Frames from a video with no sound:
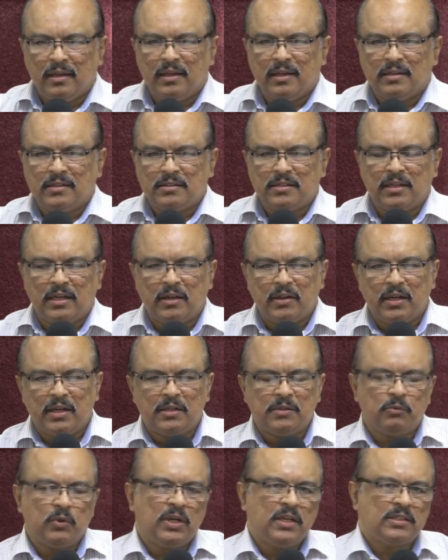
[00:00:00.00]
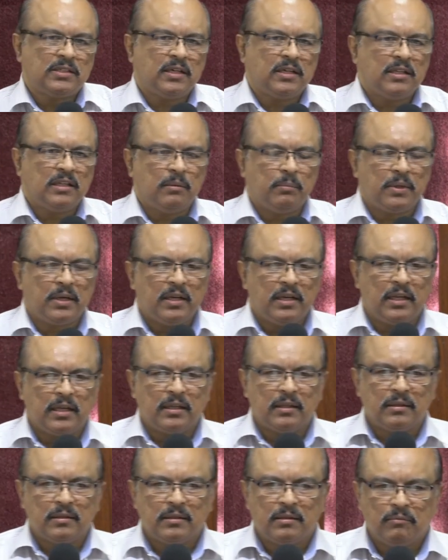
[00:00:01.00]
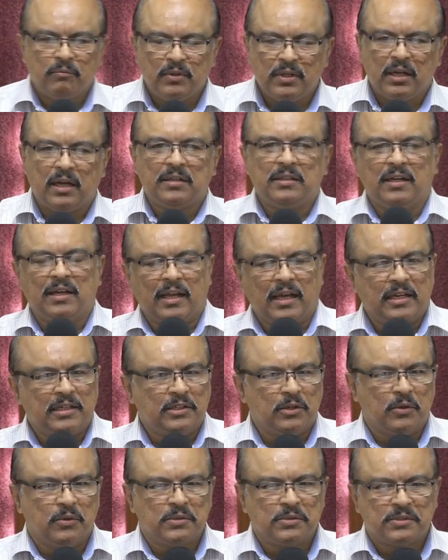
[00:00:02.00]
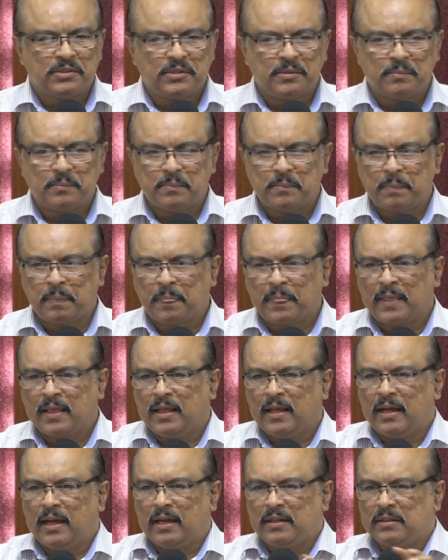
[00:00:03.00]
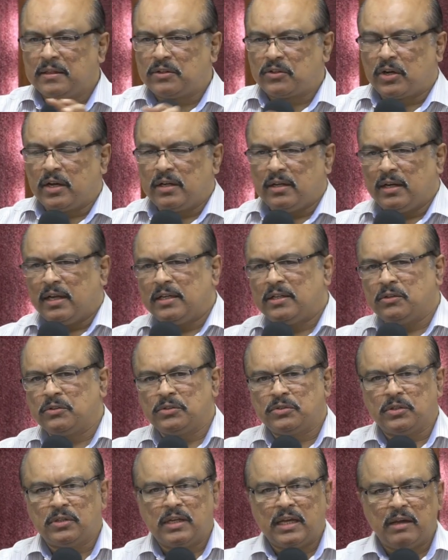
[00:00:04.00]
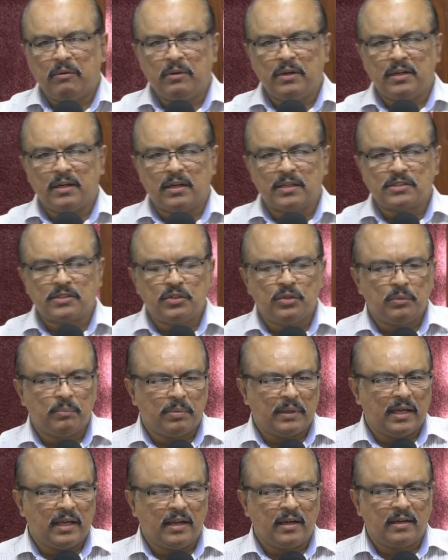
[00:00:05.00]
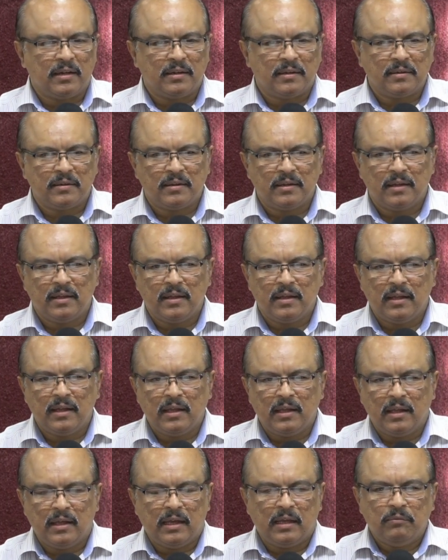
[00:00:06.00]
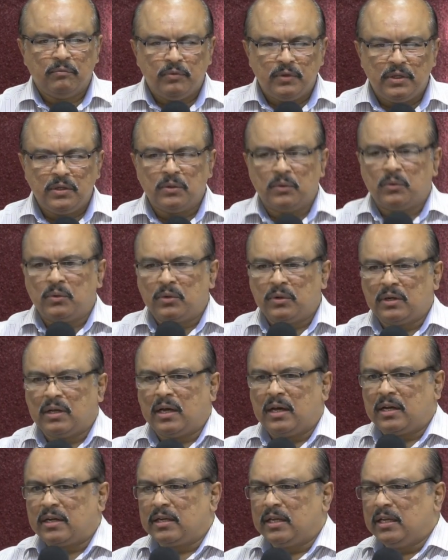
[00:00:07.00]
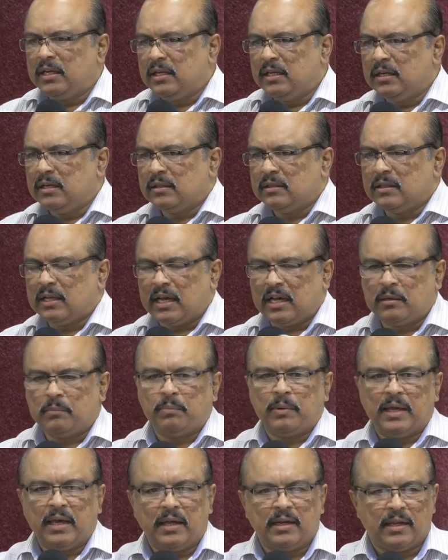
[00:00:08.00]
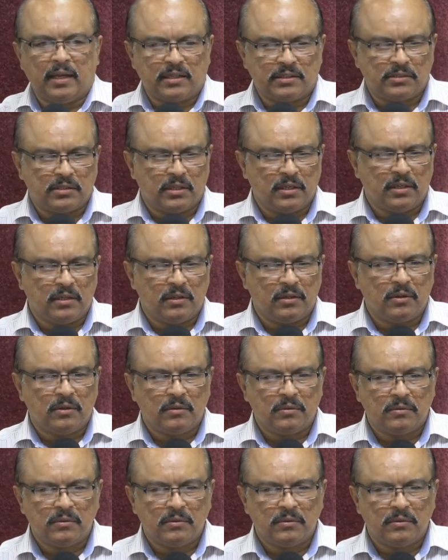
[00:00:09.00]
See, and I, when I said in the beginning, we are the lighthouse. And the tri- lighthouse should have a rescue plan. And we all are in that plan, actually, you know.